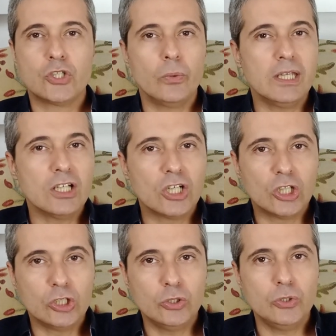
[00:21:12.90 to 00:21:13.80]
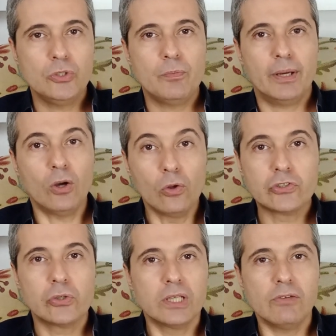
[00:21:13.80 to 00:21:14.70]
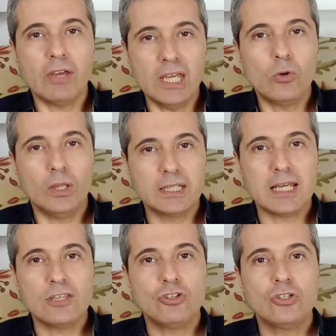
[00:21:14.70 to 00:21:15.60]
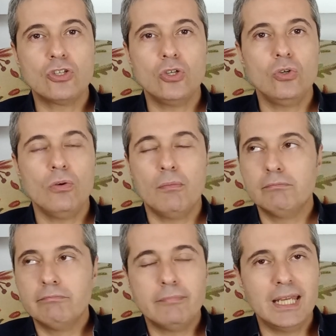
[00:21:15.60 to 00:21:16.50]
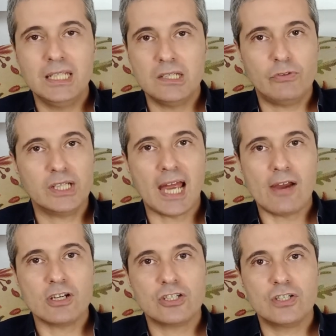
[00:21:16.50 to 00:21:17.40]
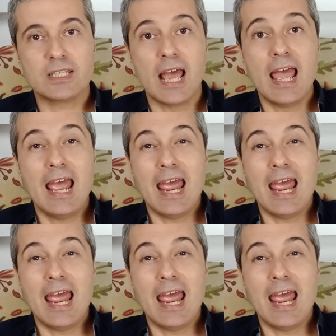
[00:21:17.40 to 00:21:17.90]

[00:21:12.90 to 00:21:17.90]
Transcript: to include but also give equal attention to many different characters.